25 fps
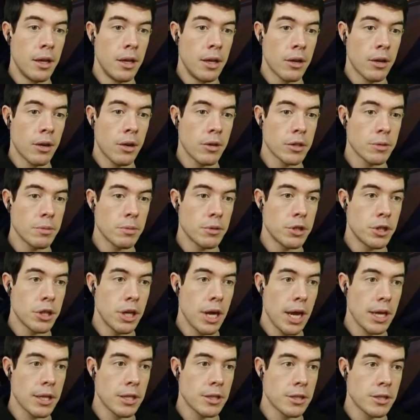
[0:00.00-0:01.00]
Got some
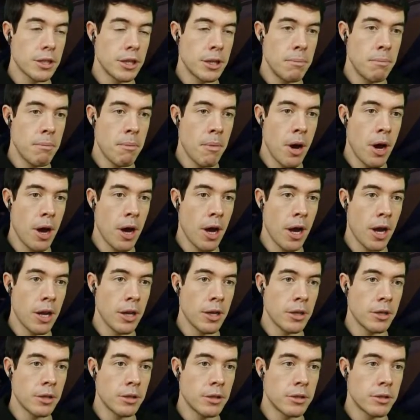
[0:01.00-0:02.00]
chests and a
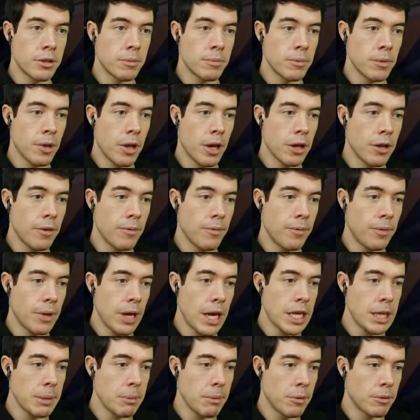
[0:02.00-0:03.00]
mine and some like
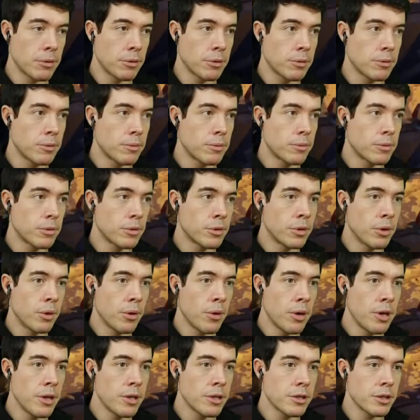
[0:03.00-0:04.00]
inflatable
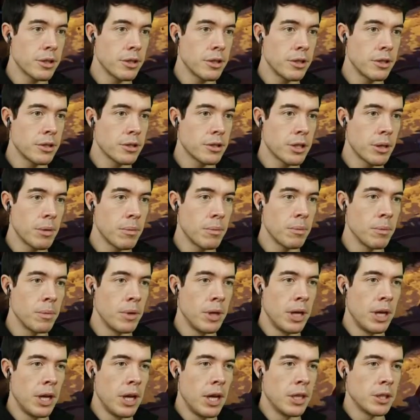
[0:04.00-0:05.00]
toys, and there's
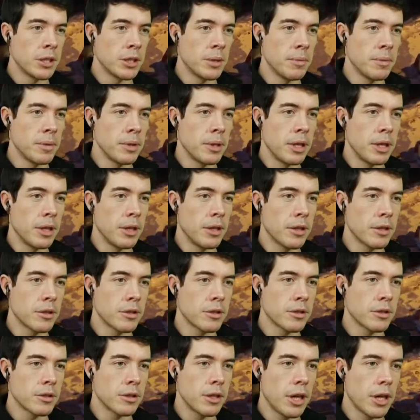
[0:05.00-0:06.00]
some something that
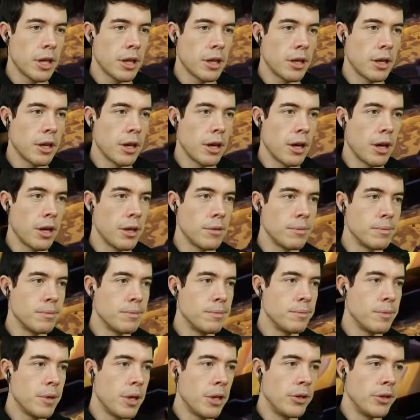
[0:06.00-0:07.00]
looks like a,
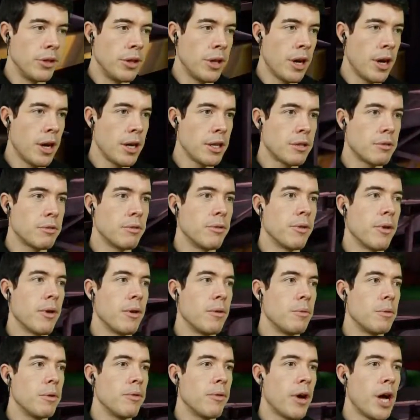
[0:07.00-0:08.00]
a knight
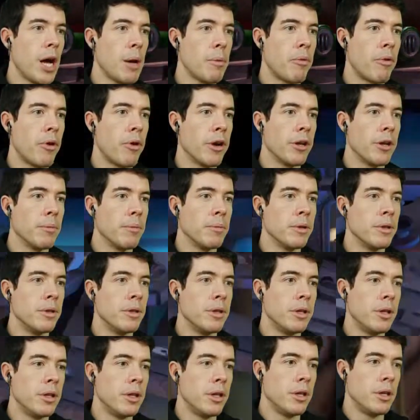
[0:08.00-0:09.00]
with, with armor on him.
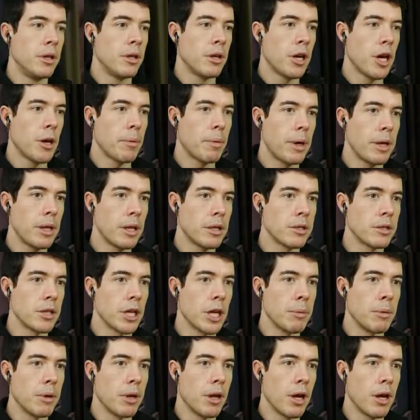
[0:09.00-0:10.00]
Hope he doesn't
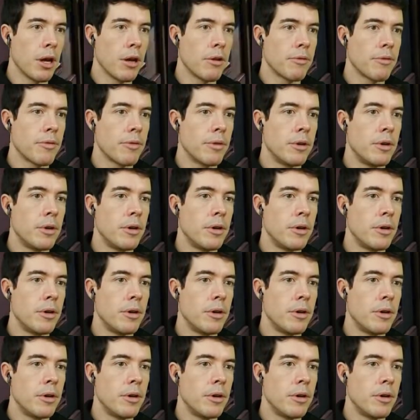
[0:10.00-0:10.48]
come alive.